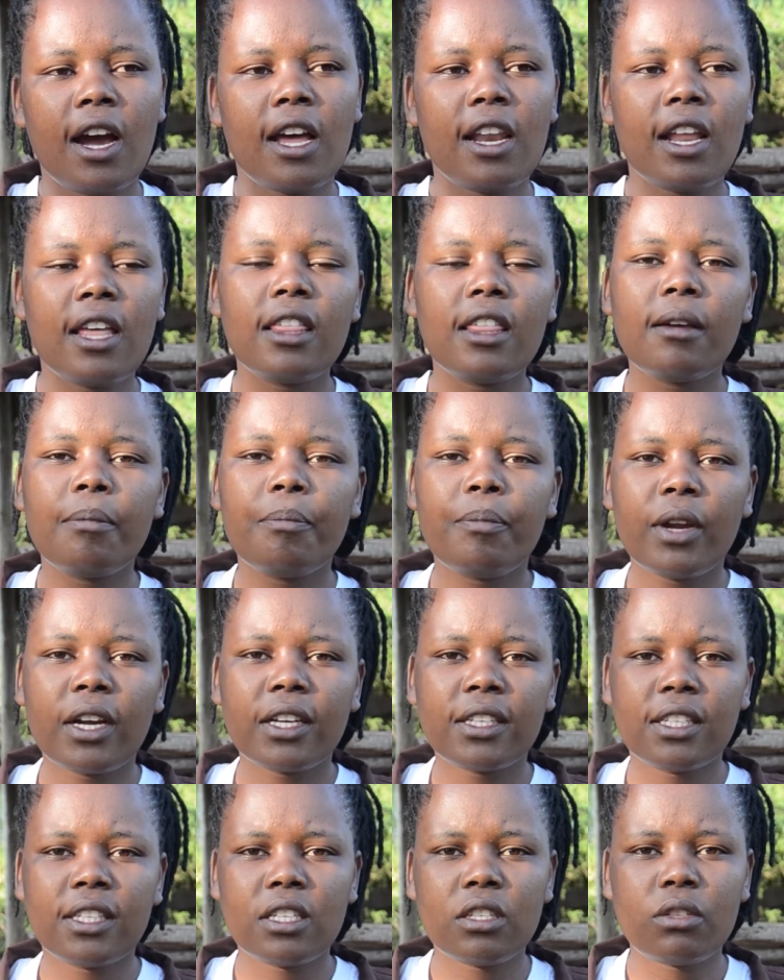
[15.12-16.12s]
Another
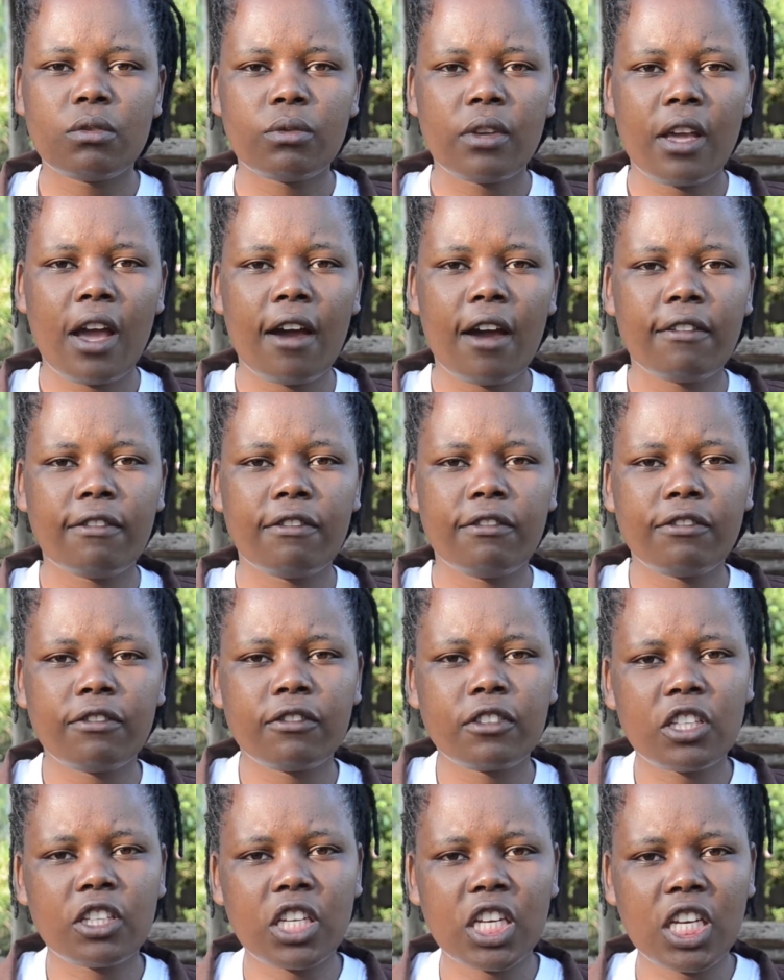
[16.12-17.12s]
practice we have
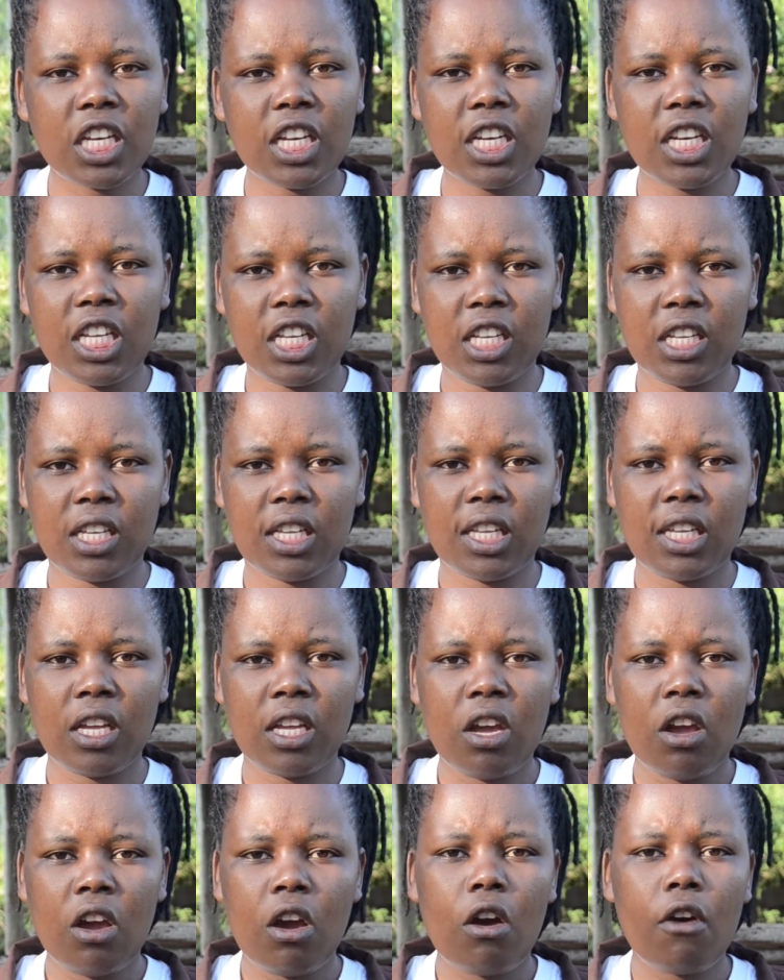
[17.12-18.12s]
cleaning.
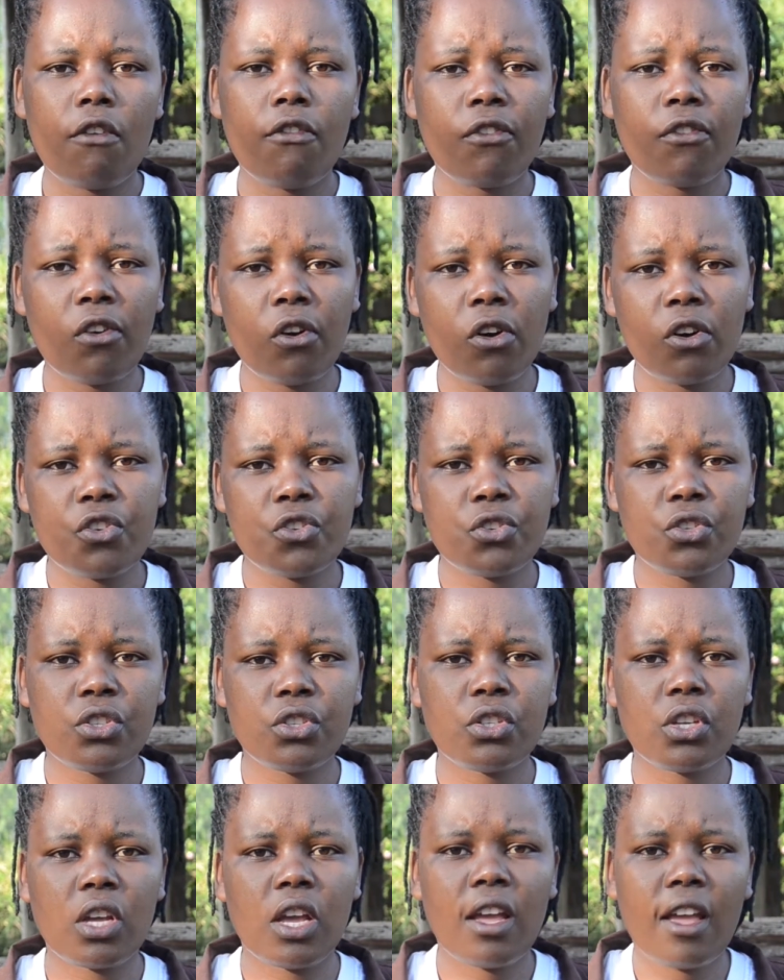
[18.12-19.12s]
Of
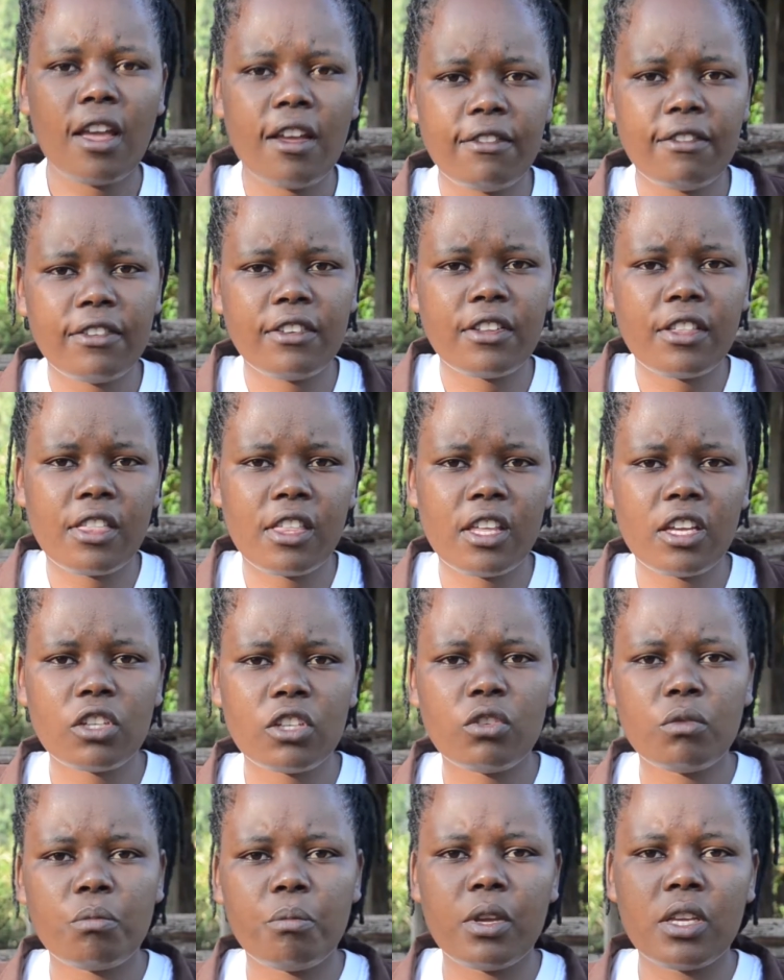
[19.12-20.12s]
course,
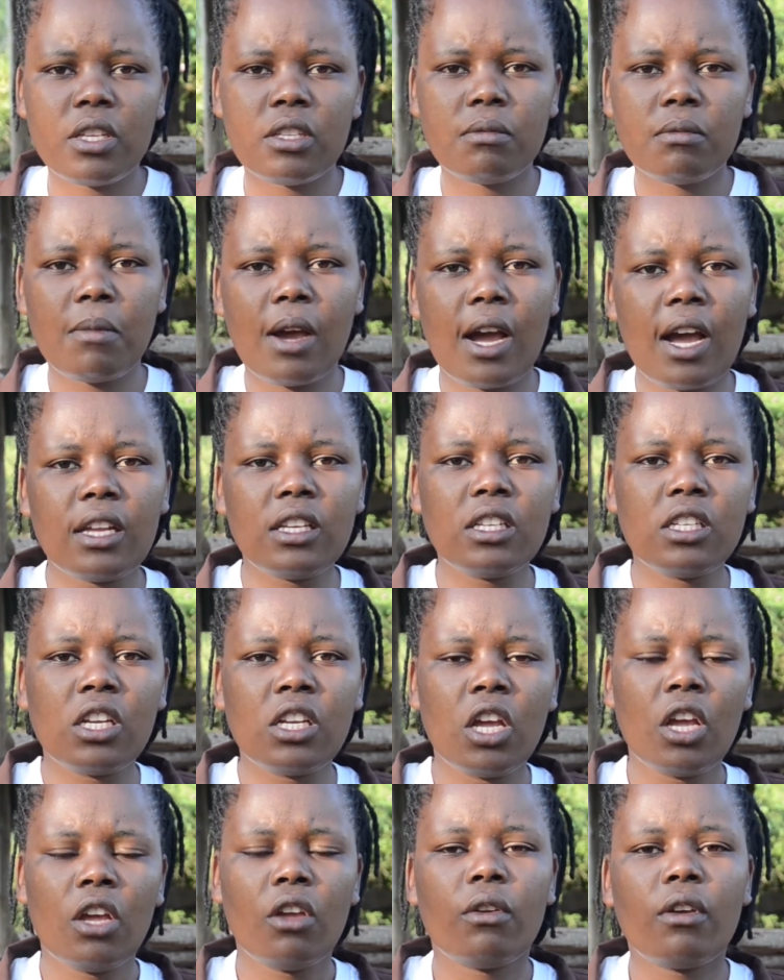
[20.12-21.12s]
everything to be smart,
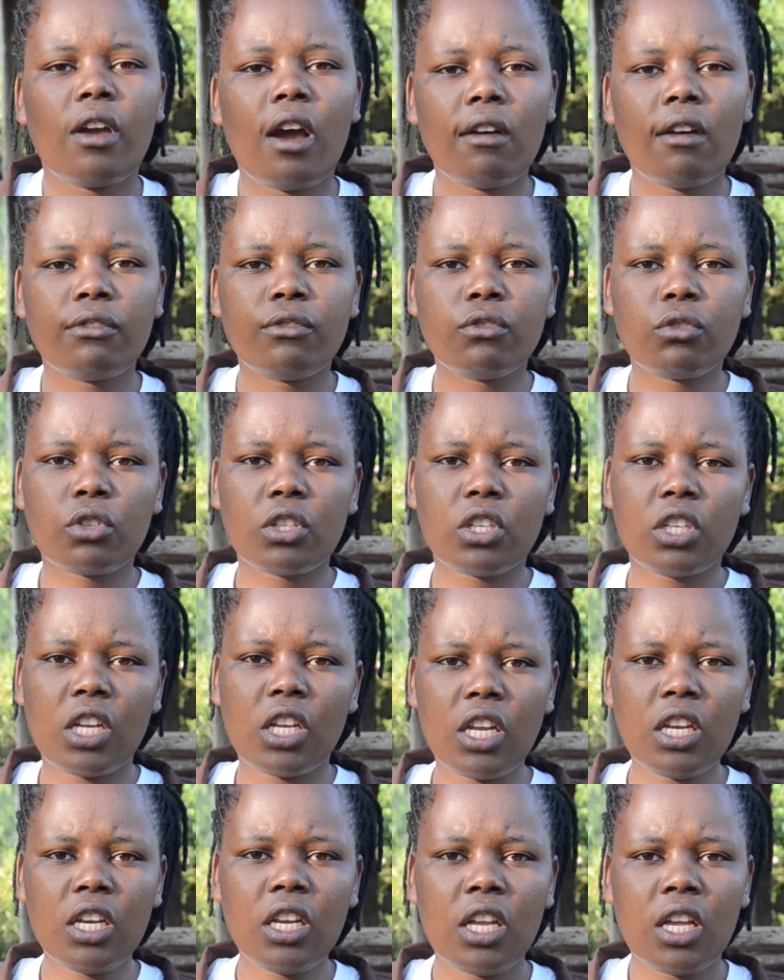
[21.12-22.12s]
you have to
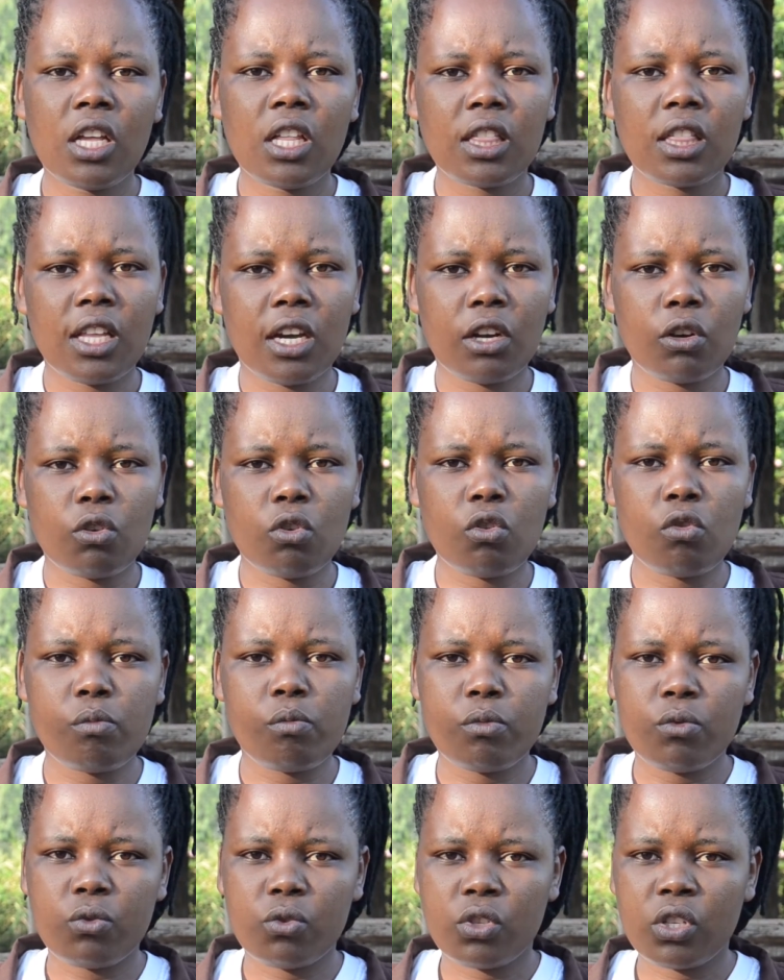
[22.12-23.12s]
clean the
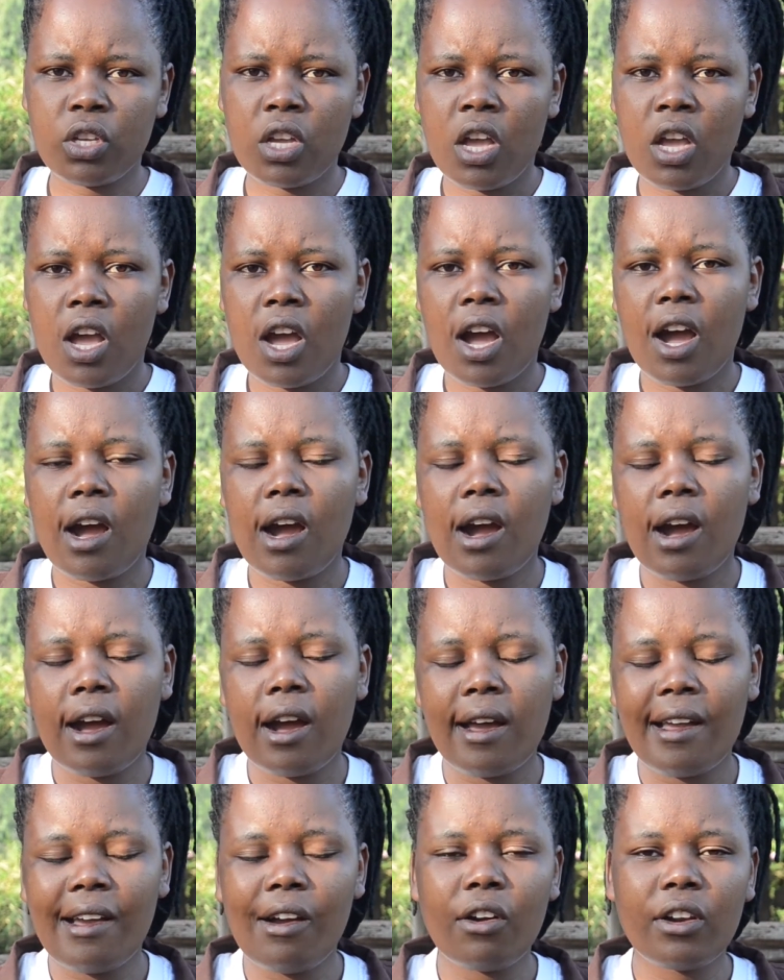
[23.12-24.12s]
rooms.
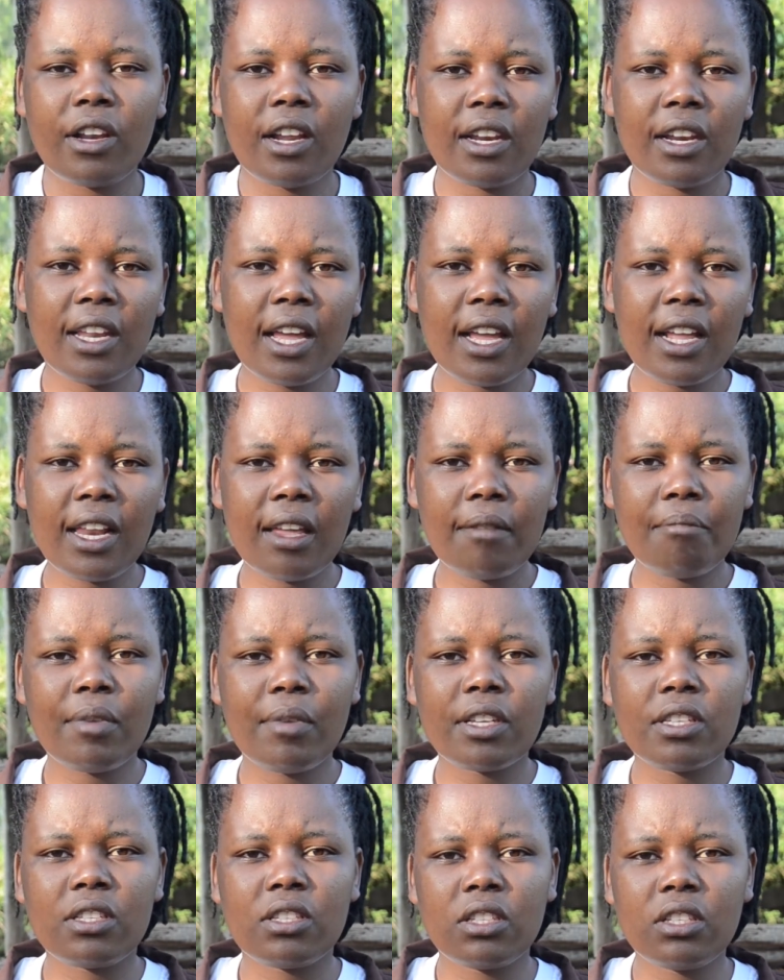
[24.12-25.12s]
On a daily
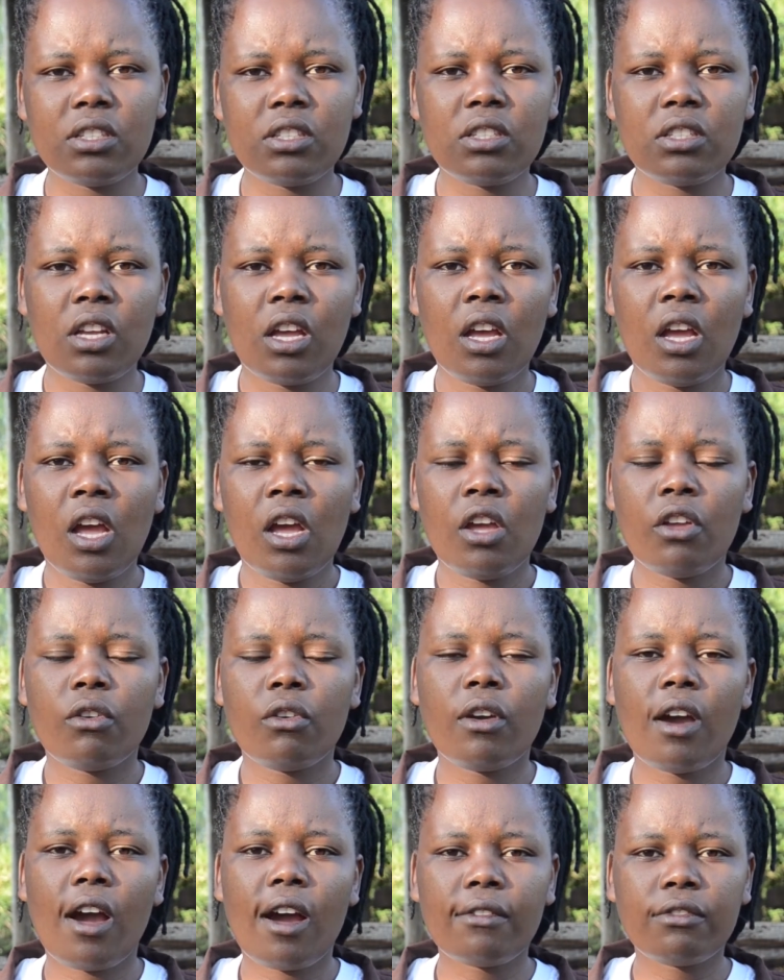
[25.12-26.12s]
basis,
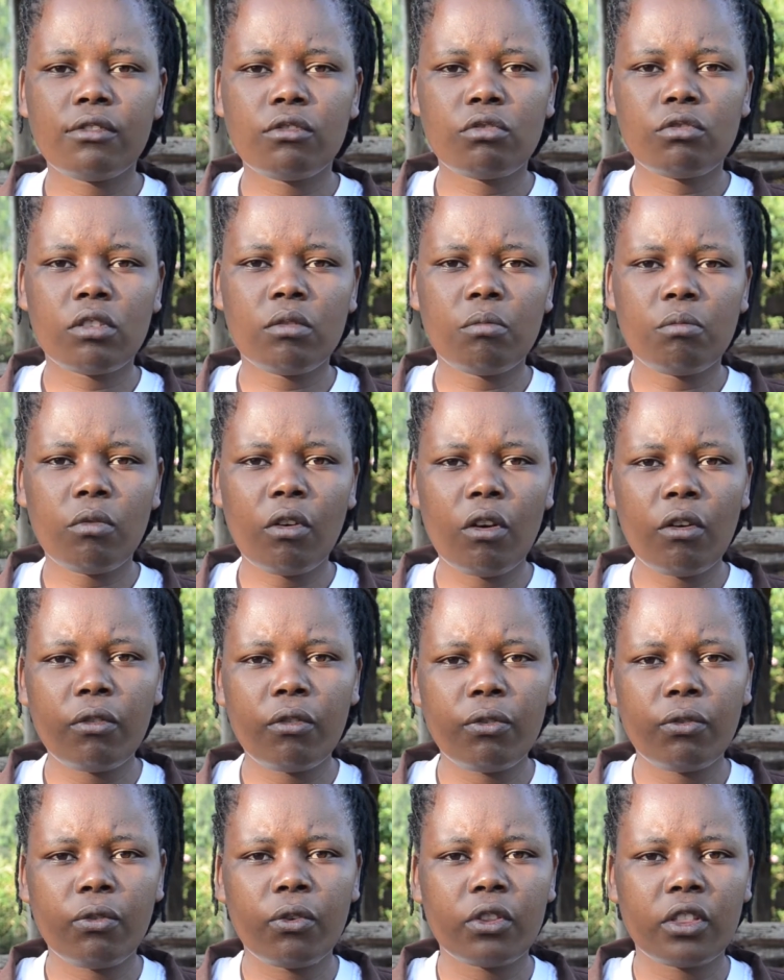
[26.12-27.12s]
you have to
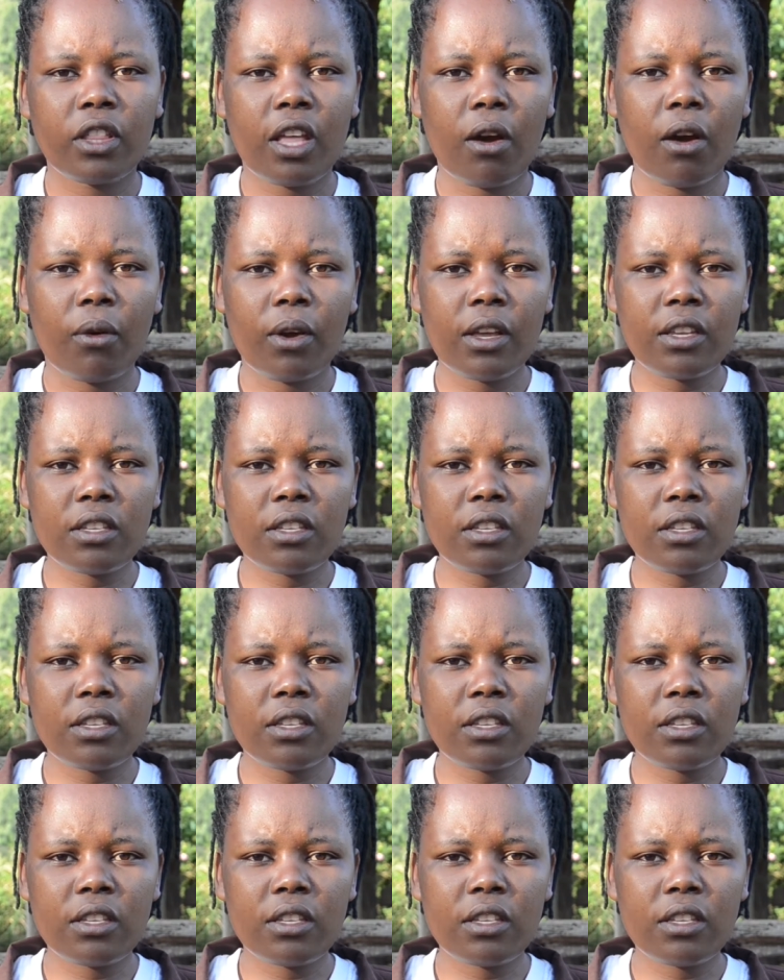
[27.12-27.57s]
remove the